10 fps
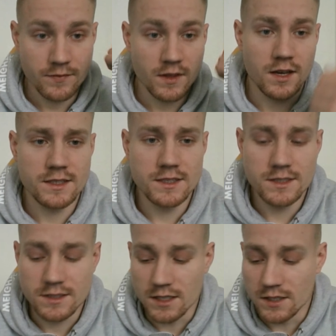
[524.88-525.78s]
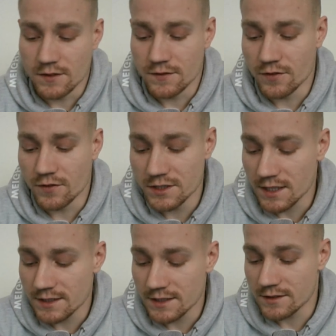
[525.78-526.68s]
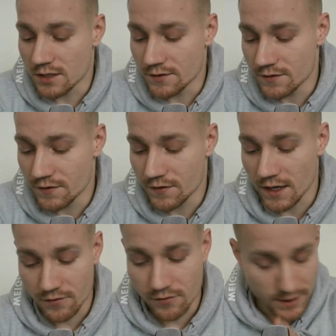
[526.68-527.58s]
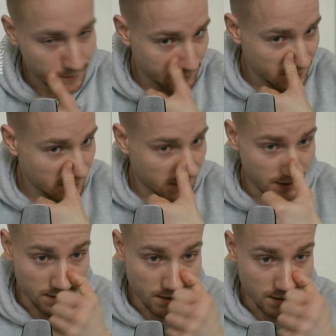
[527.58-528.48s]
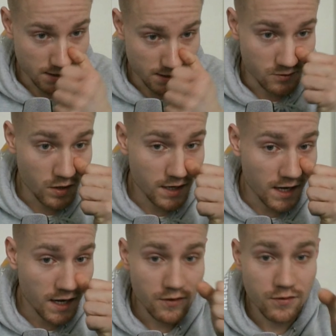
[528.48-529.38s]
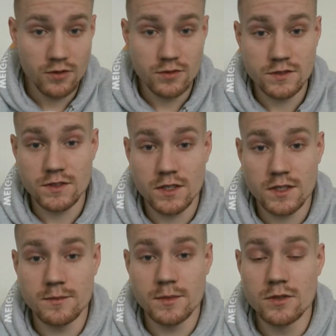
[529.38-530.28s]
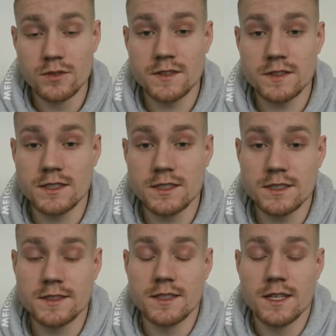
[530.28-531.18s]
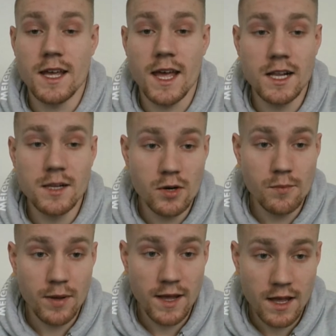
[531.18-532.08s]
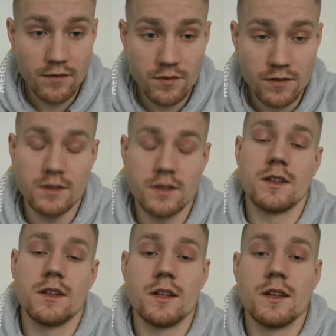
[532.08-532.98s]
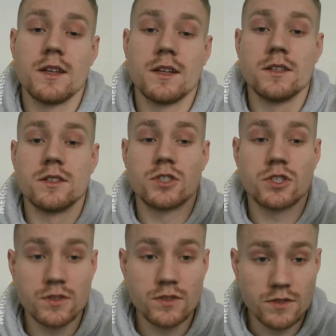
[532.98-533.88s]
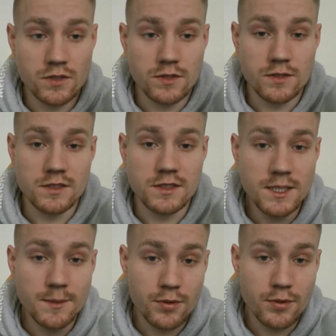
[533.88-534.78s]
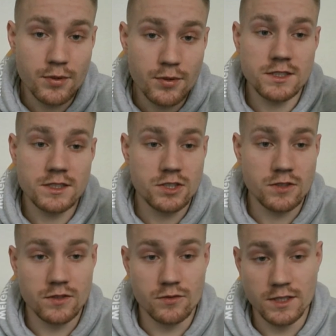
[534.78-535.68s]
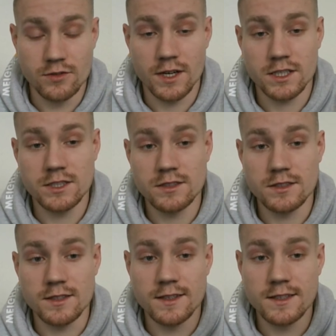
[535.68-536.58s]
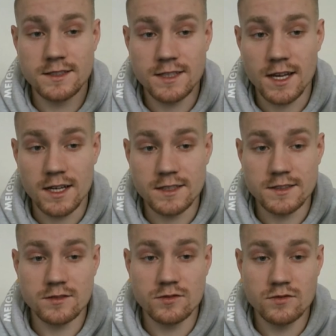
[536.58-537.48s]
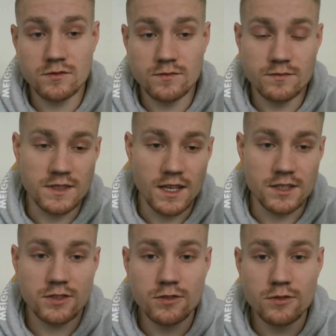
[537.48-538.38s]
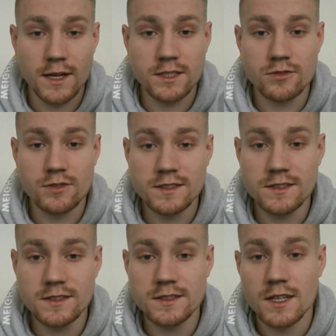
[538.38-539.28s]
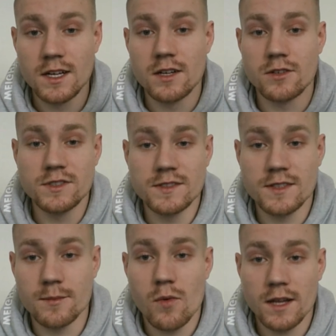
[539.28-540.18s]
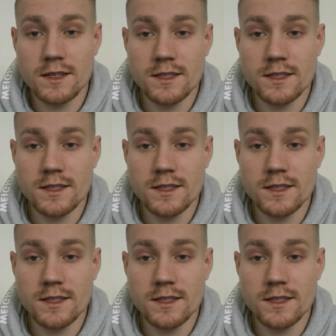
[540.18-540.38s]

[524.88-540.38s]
I did 4 sets of 5 reps. And what I focus on the most is elbow path, shoulder depression, and shoulder retraction. And this has, yeah, 2 major reasons. Reason number 1